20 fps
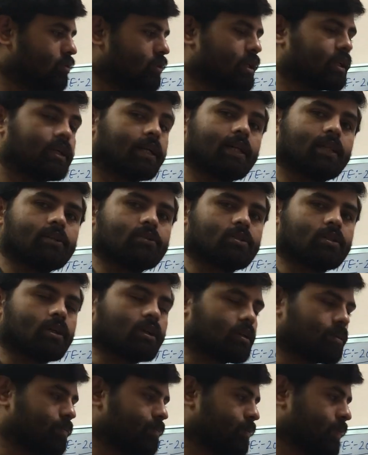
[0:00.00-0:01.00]
one tail is
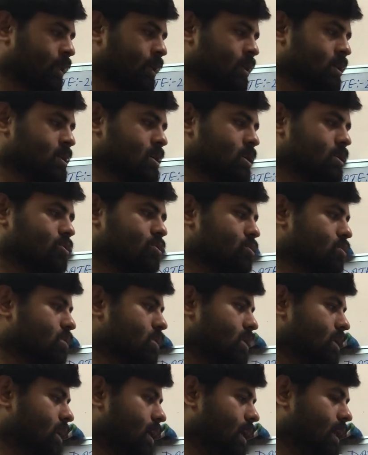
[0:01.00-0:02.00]
there. So
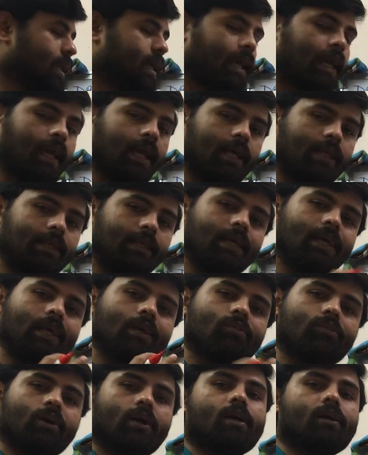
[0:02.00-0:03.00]
in any
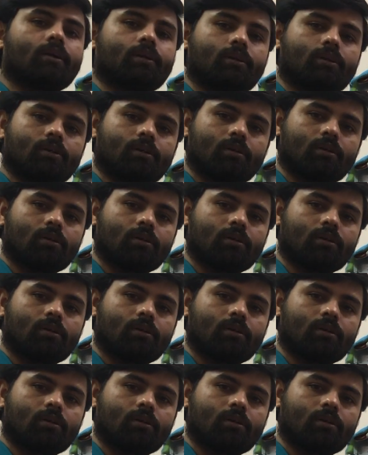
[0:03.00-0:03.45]
event,